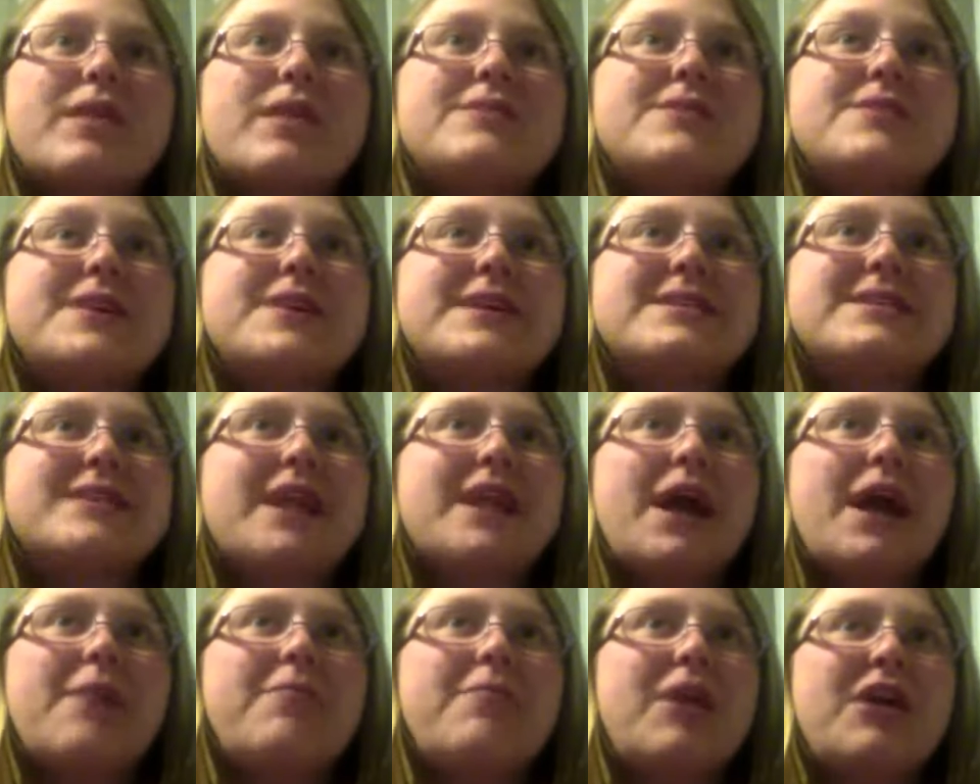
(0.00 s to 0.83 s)
So, like I said,
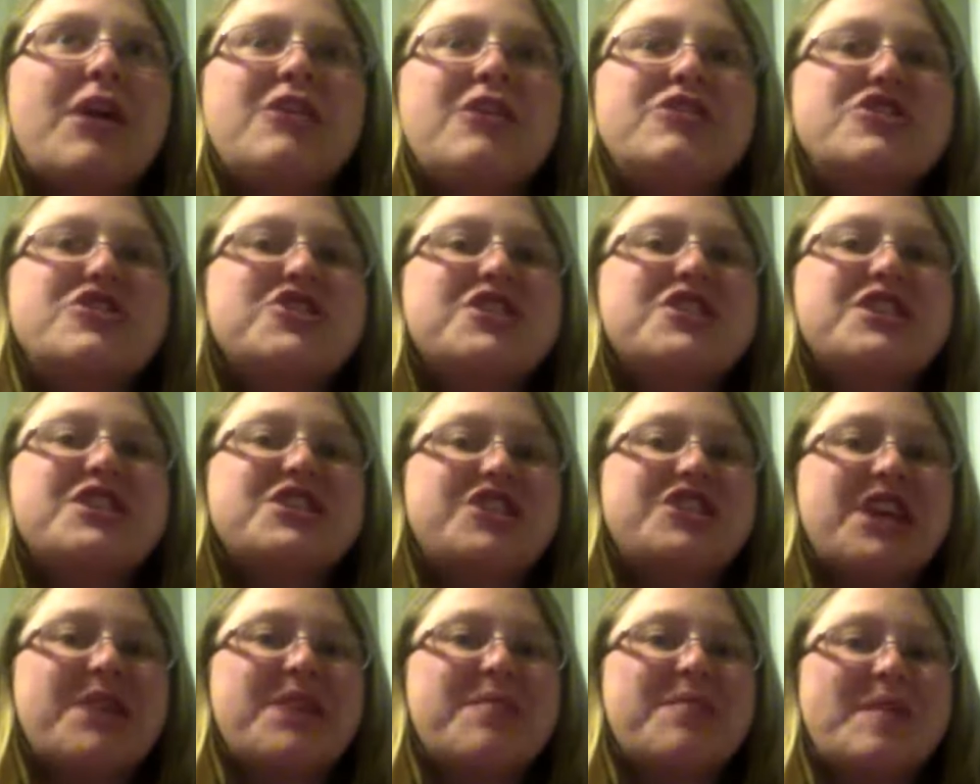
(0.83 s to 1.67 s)
I'm not usually a
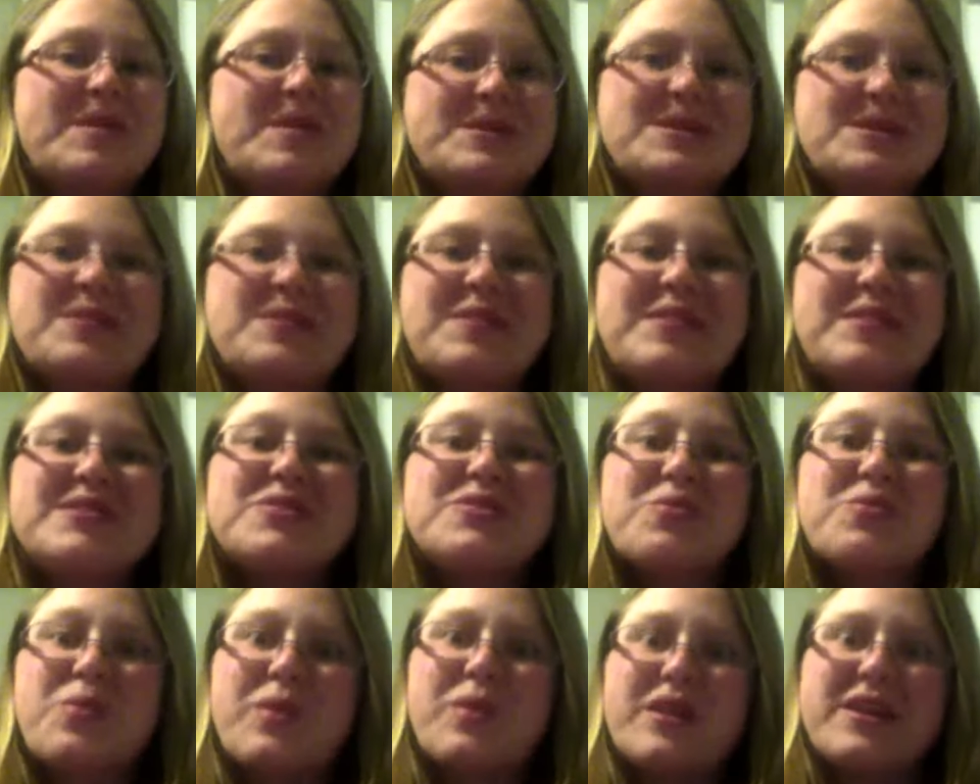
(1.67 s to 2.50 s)
jam person. That's
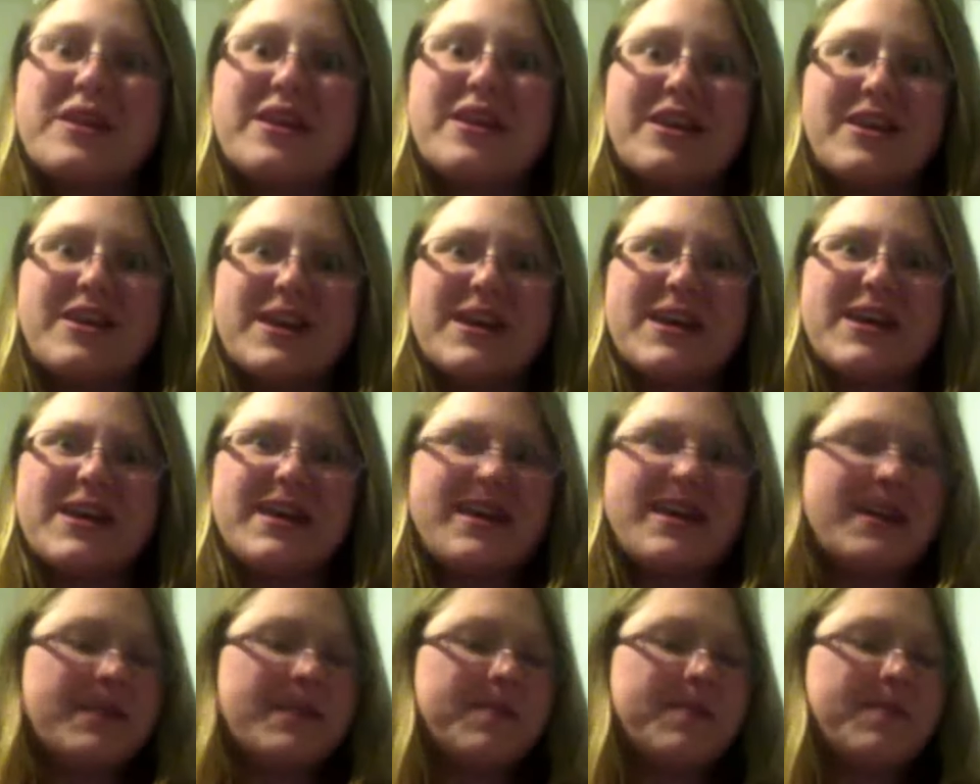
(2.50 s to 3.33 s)
really
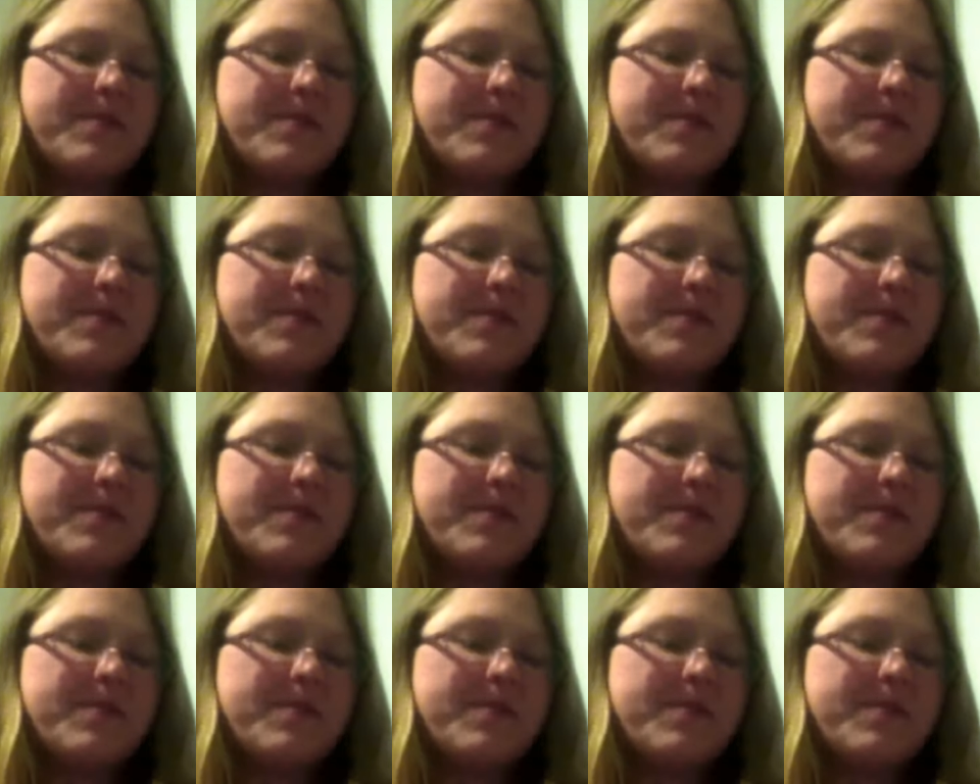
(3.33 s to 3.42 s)
good.